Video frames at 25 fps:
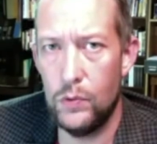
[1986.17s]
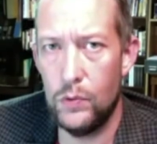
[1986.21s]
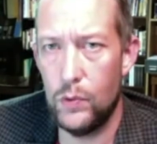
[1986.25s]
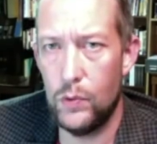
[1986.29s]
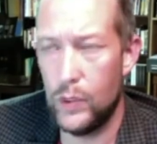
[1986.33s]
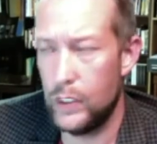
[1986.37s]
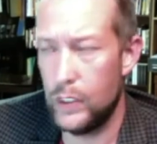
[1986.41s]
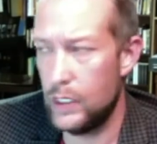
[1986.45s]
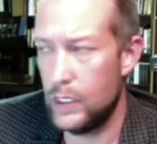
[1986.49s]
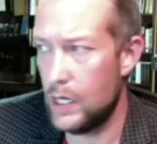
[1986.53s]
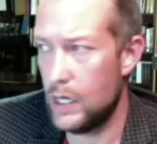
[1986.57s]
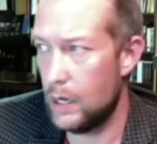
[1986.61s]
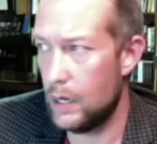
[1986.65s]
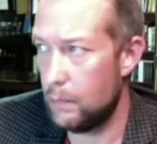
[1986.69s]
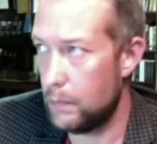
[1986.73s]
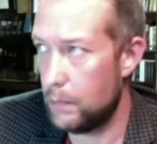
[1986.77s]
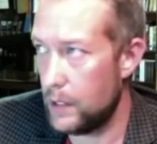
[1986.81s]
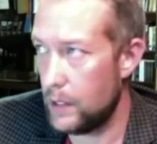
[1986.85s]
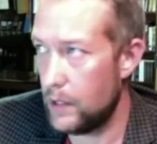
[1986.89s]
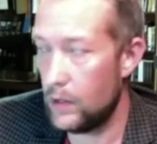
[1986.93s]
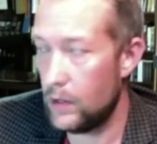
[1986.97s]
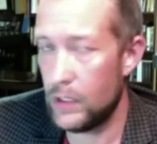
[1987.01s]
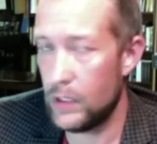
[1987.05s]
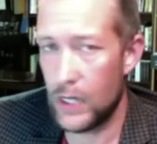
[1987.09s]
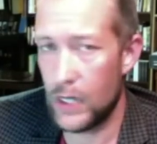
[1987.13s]
would
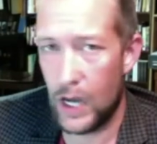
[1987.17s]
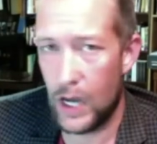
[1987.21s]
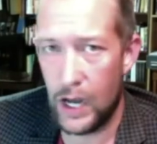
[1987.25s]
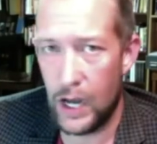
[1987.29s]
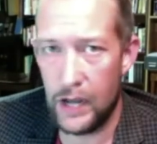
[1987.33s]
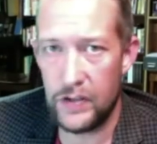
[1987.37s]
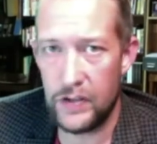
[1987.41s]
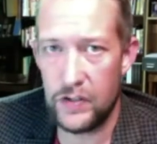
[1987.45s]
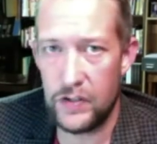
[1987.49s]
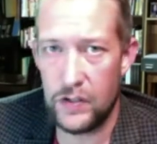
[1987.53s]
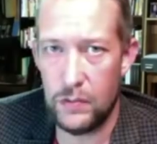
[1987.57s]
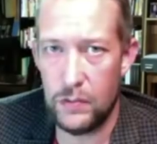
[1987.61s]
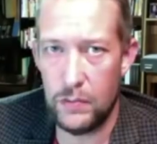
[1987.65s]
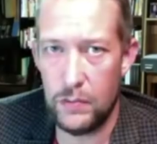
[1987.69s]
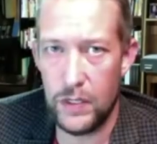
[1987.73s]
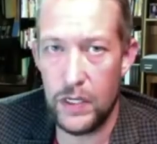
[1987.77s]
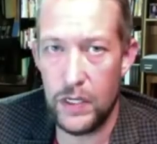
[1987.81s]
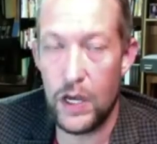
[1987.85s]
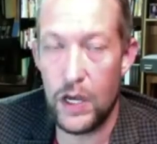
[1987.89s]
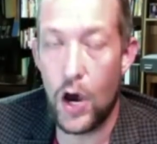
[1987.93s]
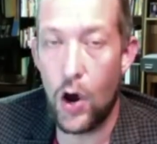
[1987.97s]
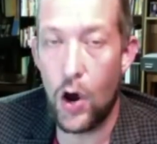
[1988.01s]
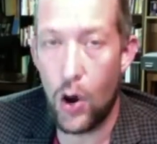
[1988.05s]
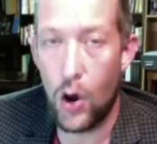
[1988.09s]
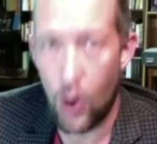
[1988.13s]
appear to us to be
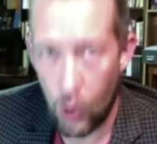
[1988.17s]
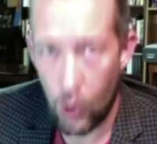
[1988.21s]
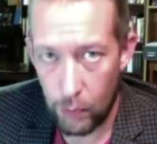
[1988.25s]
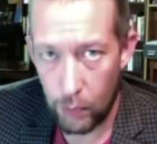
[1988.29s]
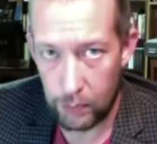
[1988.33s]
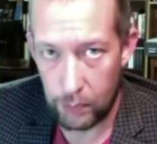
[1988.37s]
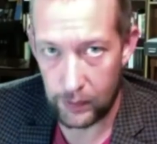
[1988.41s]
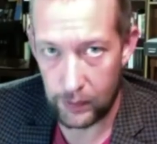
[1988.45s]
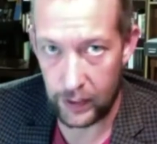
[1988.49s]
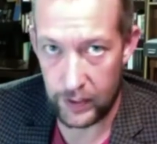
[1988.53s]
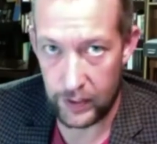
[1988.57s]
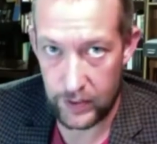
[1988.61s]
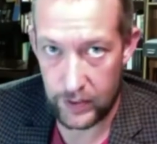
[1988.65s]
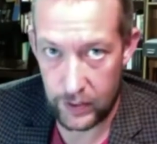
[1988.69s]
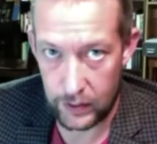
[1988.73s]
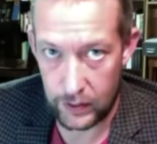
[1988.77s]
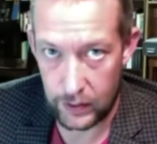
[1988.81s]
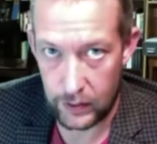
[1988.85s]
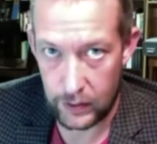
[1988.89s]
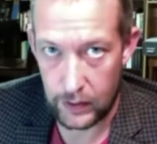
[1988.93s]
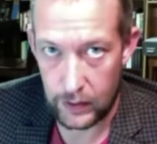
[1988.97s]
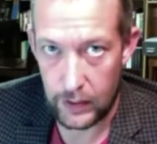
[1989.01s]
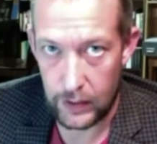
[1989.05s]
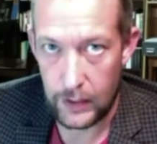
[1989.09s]
hopeless,